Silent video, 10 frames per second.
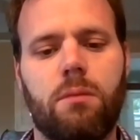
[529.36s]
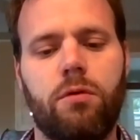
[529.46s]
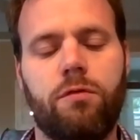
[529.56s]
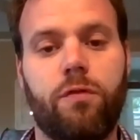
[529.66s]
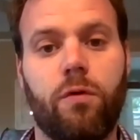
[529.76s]

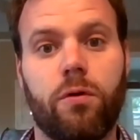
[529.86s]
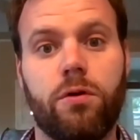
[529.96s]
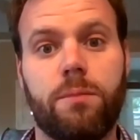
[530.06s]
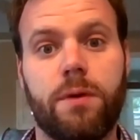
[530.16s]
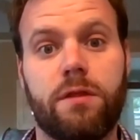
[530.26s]
move
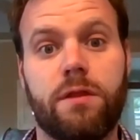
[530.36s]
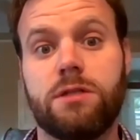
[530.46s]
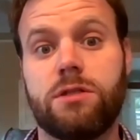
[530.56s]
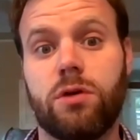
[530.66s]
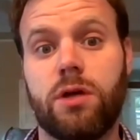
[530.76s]
forward a bit
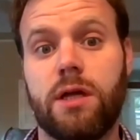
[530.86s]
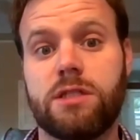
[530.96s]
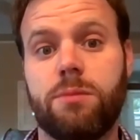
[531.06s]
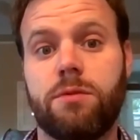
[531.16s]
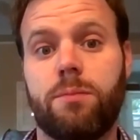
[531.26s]
then to looking at
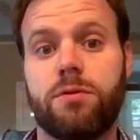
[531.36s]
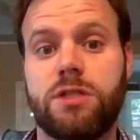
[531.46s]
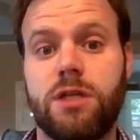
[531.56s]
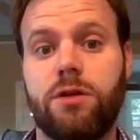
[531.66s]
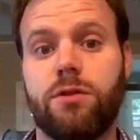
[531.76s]
some of the
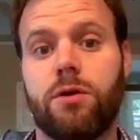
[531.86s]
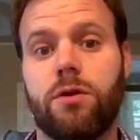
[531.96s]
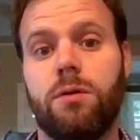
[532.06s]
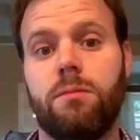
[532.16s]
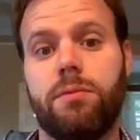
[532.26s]

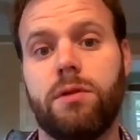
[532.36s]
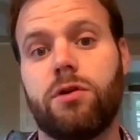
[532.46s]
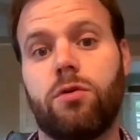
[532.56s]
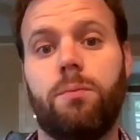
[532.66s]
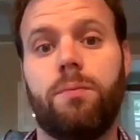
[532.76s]
particular
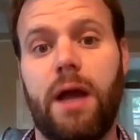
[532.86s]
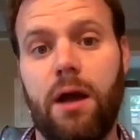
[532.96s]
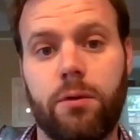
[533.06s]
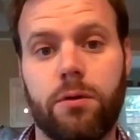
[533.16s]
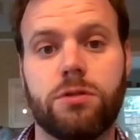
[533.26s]
political
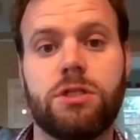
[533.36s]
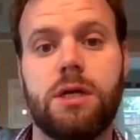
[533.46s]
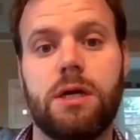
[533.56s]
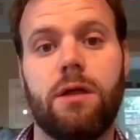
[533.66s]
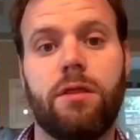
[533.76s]
powers
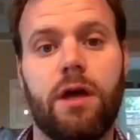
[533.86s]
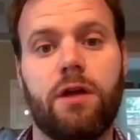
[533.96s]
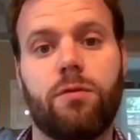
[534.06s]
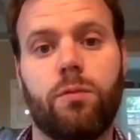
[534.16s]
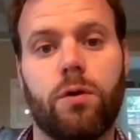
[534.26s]

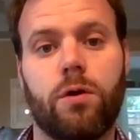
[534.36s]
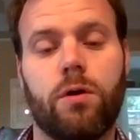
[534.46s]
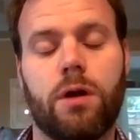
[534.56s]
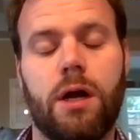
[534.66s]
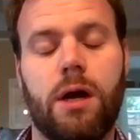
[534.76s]
that
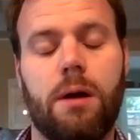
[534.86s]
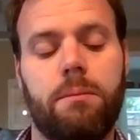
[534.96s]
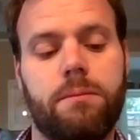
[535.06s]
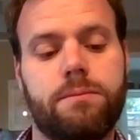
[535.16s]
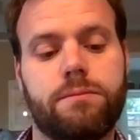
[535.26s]
were
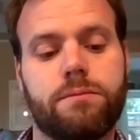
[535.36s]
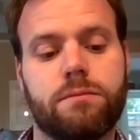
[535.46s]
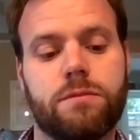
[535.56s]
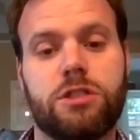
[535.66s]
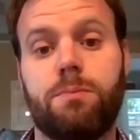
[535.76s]

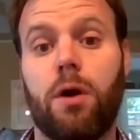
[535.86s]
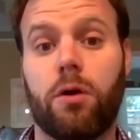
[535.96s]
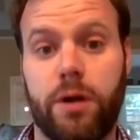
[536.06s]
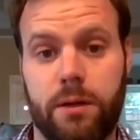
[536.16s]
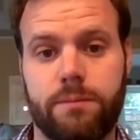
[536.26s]

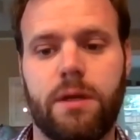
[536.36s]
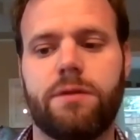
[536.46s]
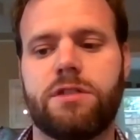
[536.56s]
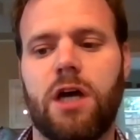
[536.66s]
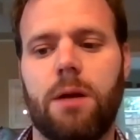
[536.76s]
sparring at
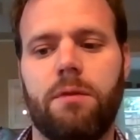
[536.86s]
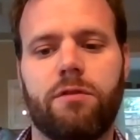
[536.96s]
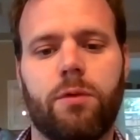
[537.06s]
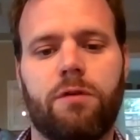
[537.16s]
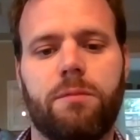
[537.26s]
the time of
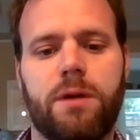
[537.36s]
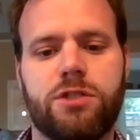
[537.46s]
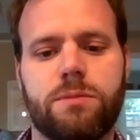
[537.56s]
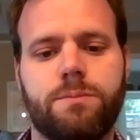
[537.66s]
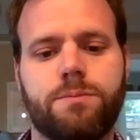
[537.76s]
the
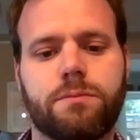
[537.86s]
Reformation.